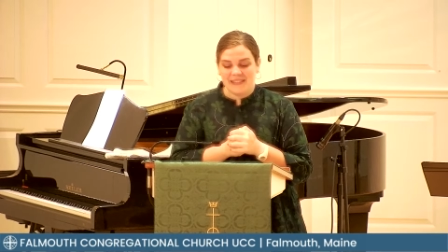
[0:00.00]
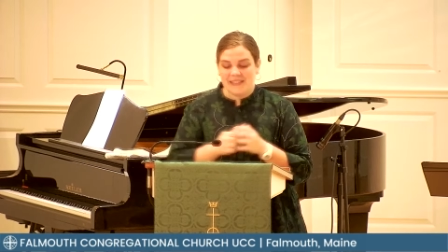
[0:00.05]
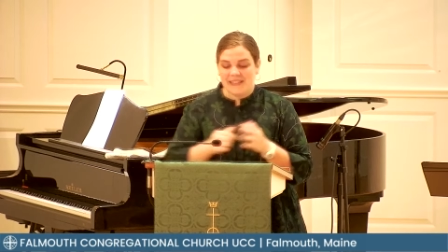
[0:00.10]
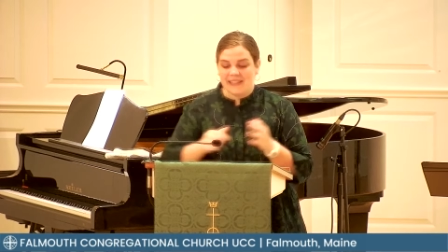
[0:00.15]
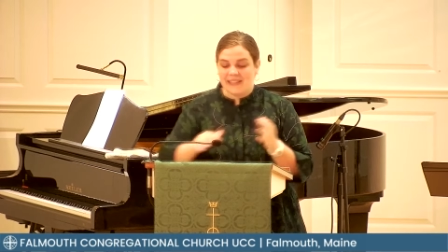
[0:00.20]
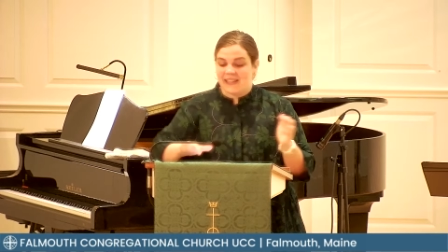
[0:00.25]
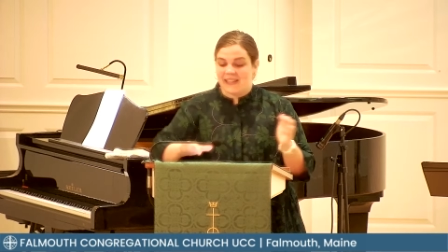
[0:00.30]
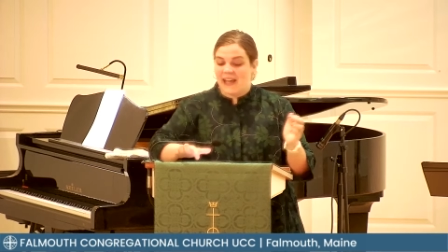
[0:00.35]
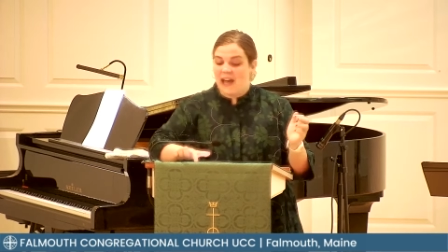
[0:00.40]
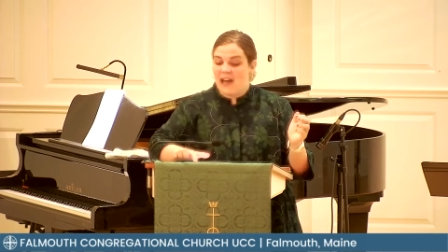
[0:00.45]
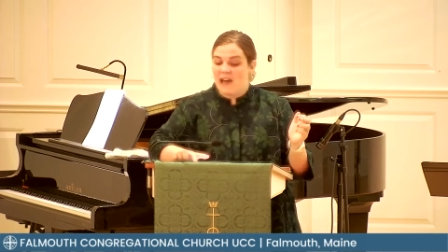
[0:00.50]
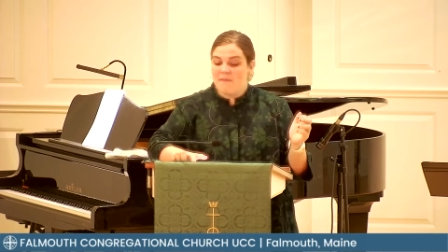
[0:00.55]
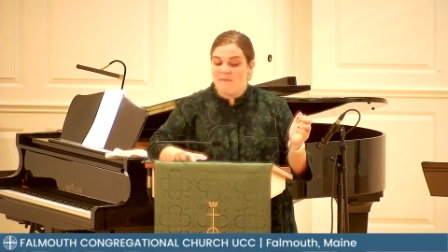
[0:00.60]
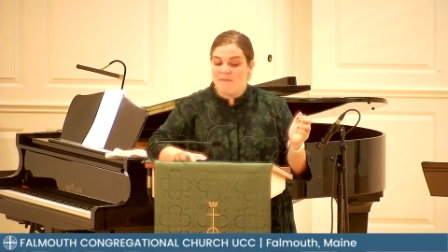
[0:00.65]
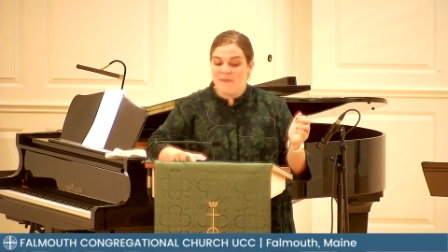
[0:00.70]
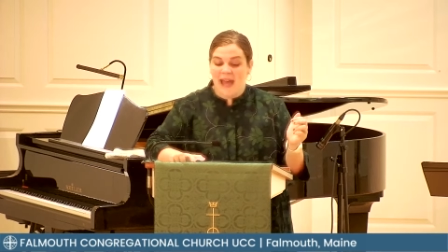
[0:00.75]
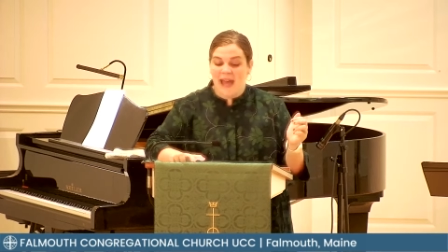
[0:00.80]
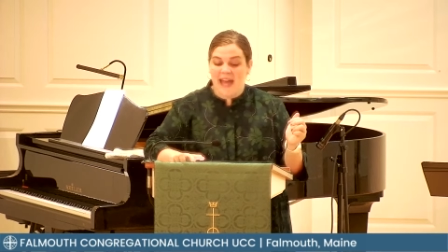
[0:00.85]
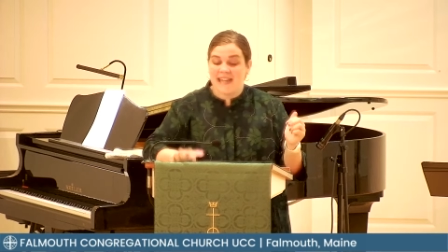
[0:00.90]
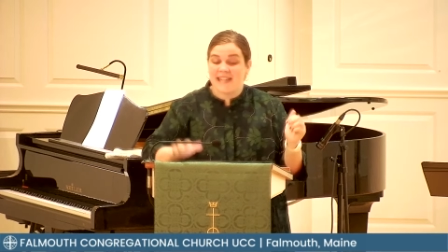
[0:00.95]
Come
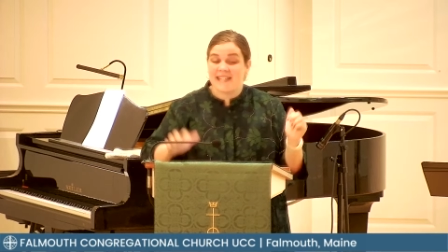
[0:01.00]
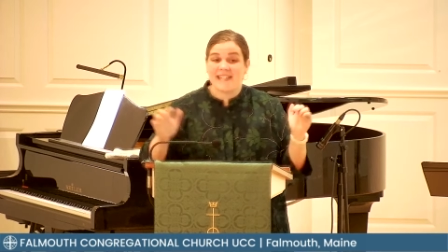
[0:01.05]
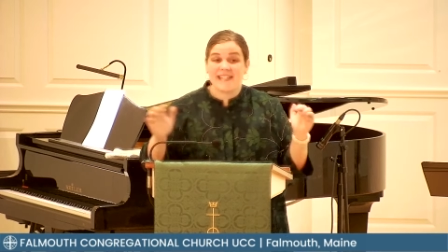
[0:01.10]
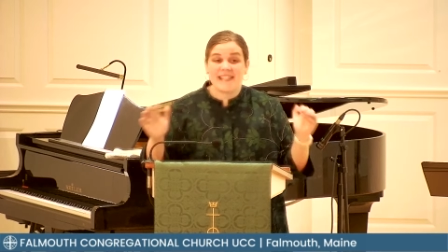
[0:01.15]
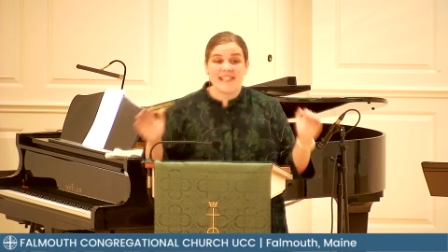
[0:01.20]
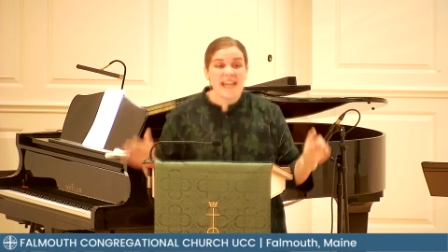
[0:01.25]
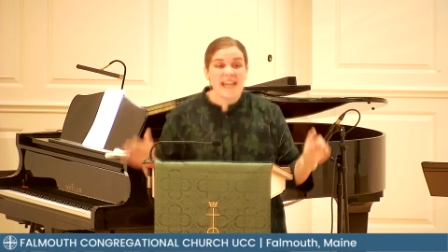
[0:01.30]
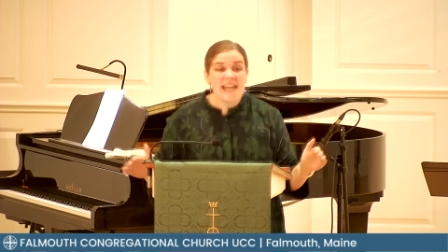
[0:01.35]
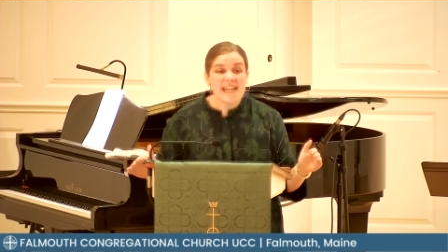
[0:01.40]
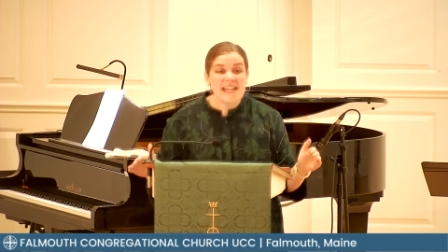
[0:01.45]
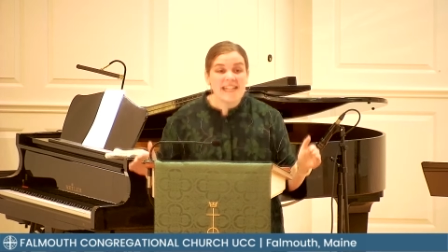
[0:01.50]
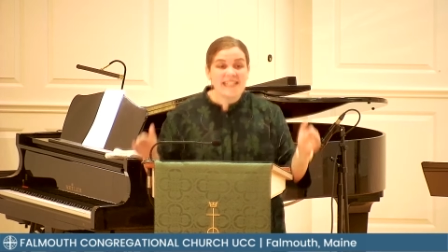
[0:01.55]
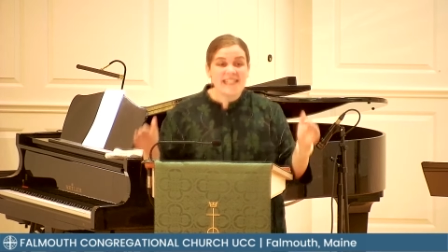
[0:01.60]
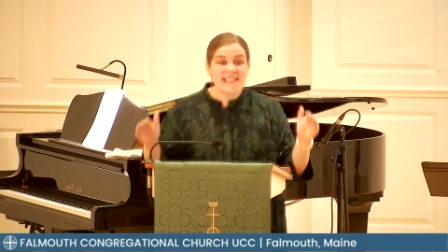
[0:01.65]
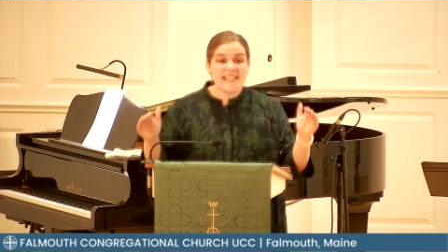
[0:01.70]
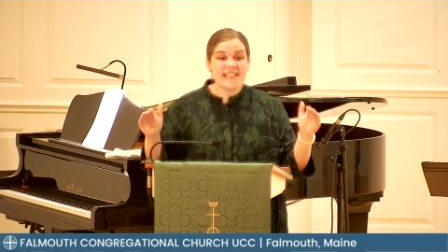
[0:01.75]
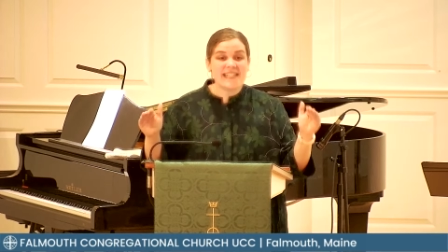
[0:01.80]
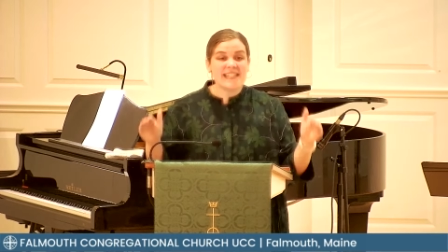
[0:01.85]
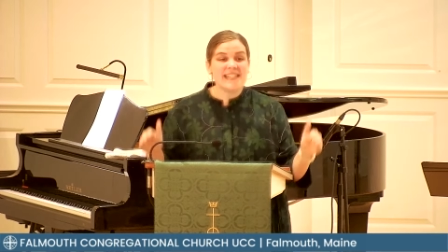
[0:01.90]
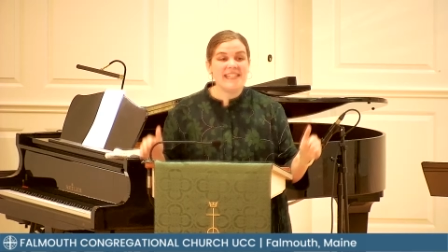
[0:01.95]
and
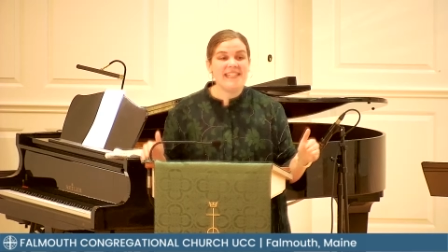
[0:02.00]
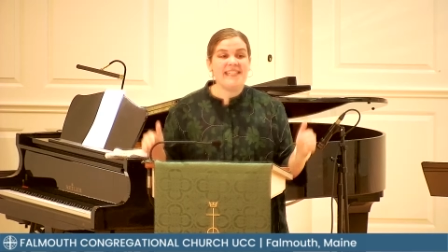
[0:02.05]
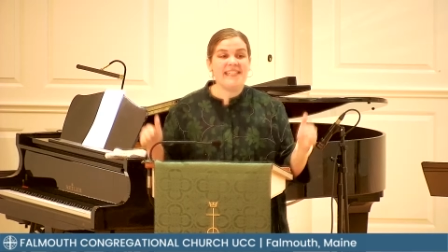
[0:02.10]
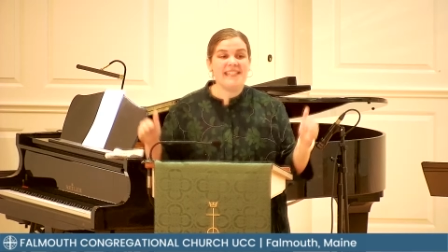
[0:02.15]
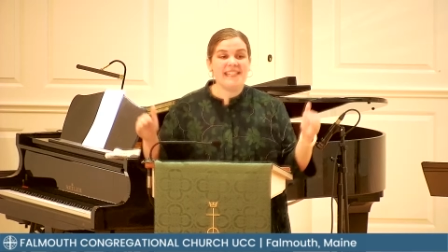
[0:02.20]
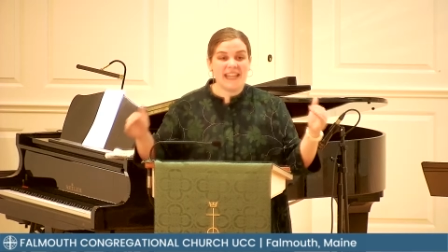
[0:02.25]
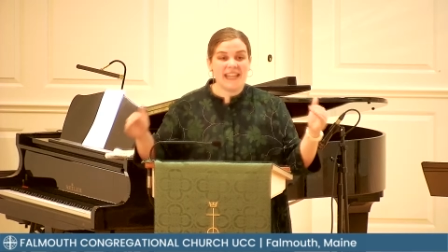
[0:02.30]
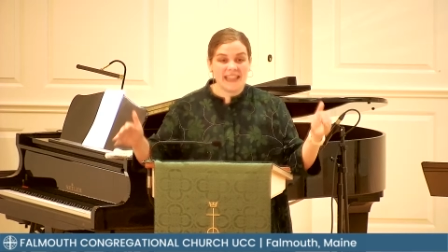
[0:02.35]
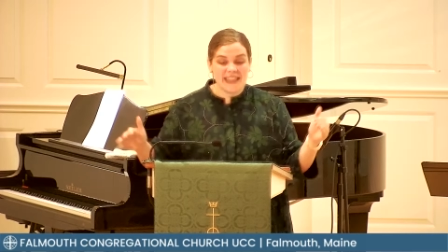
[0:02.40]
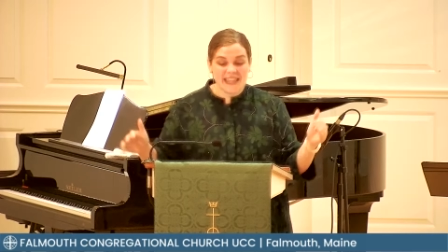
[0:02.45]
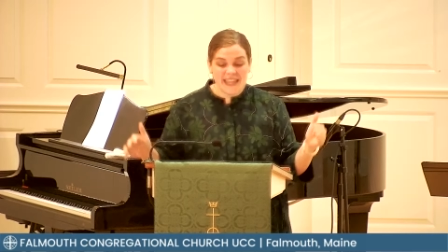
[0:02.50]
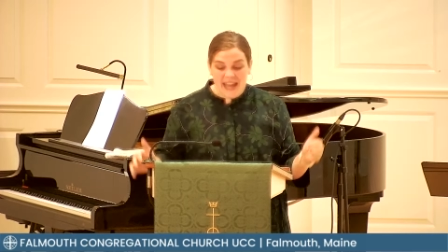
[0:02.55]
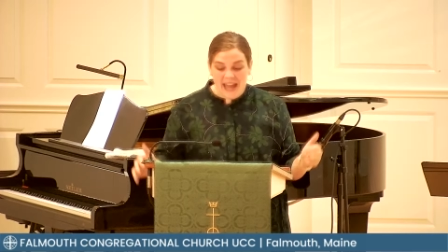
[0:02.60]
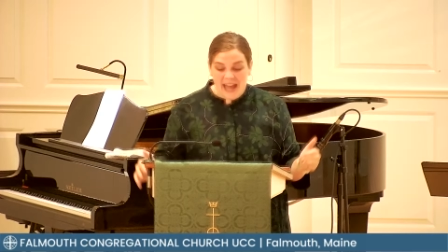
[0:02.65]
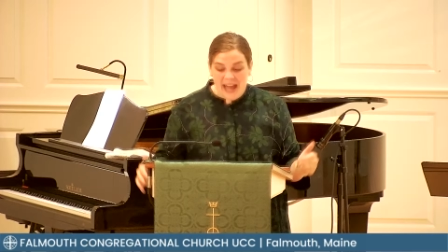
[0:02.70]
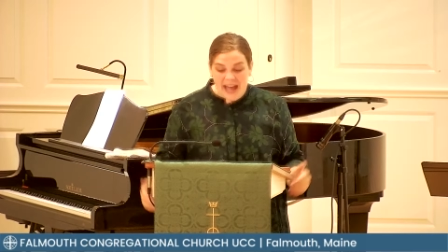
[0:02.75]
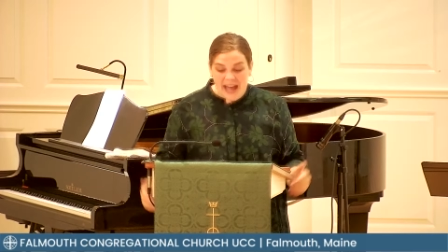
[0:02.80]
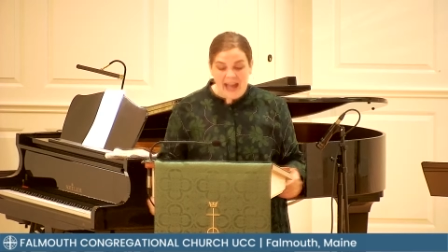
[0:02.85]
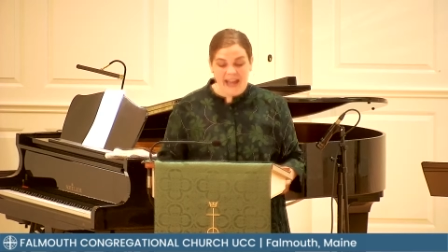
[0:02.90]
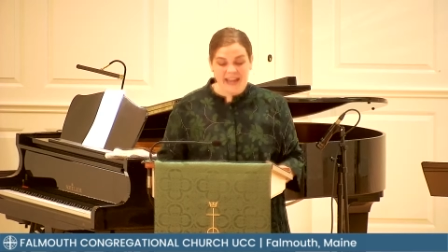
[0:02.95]
dance in the
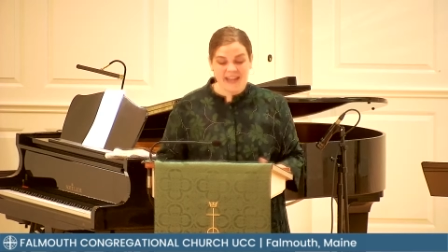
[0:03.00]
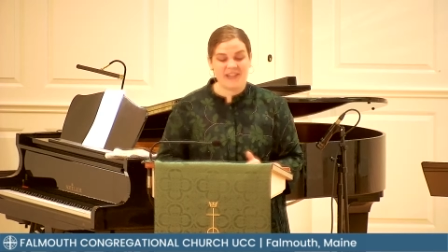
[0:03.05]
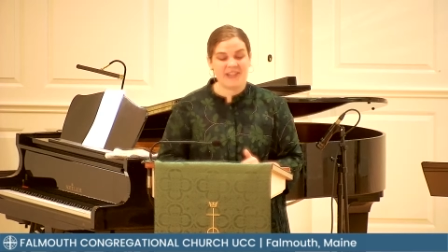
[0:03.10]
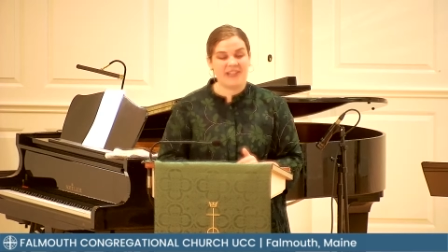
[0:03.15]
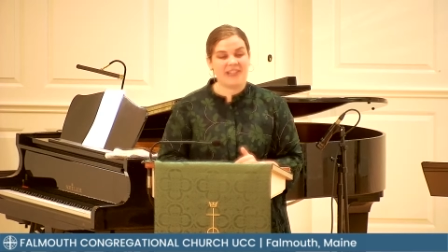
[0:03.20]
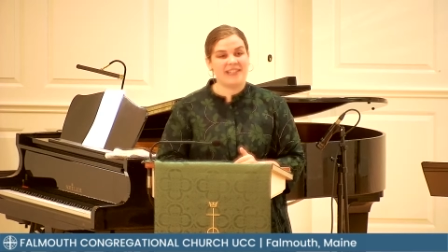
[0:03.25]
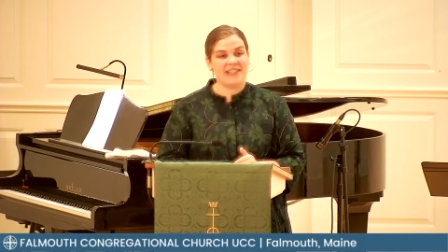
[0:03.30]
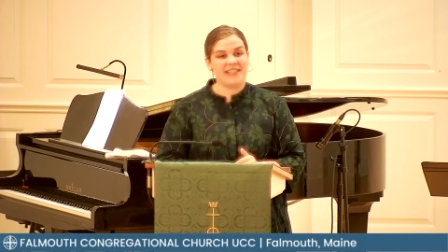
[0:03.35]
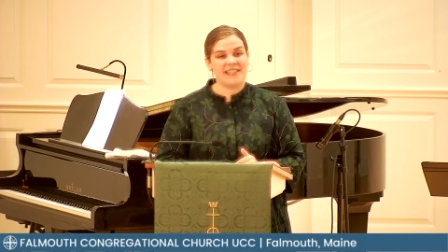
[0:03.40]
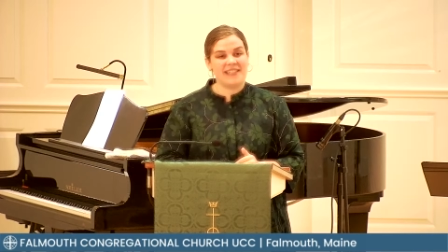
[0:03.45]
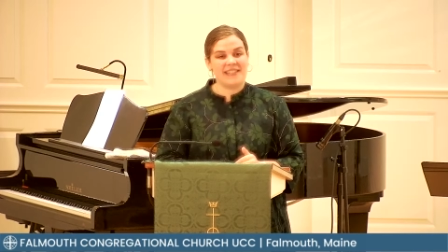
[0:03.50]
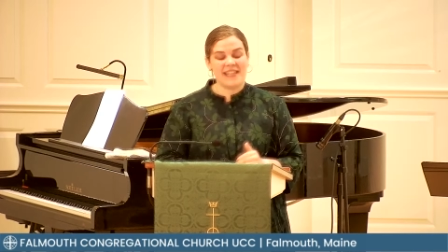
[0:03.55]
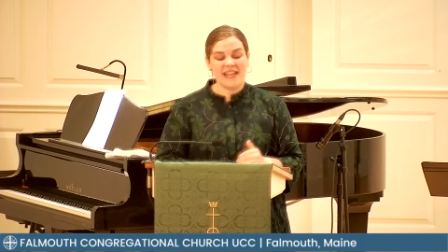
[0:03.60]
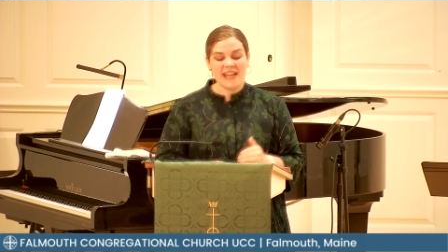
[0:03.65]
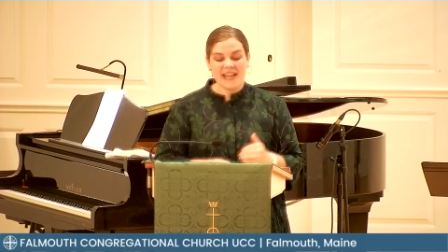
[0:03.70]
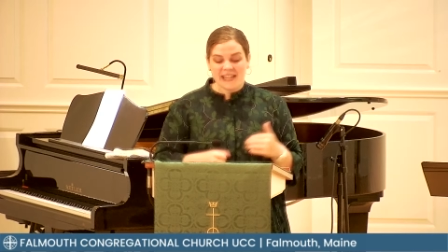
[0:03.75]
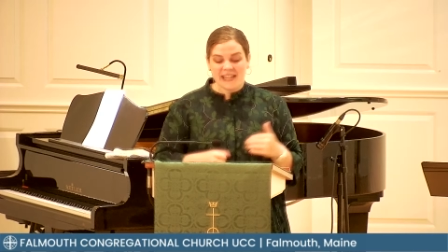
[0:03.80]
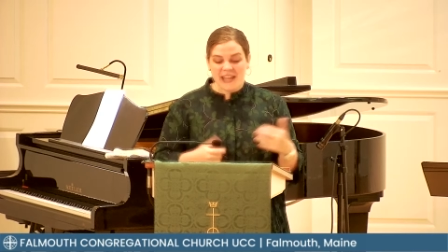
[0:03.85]
aisles.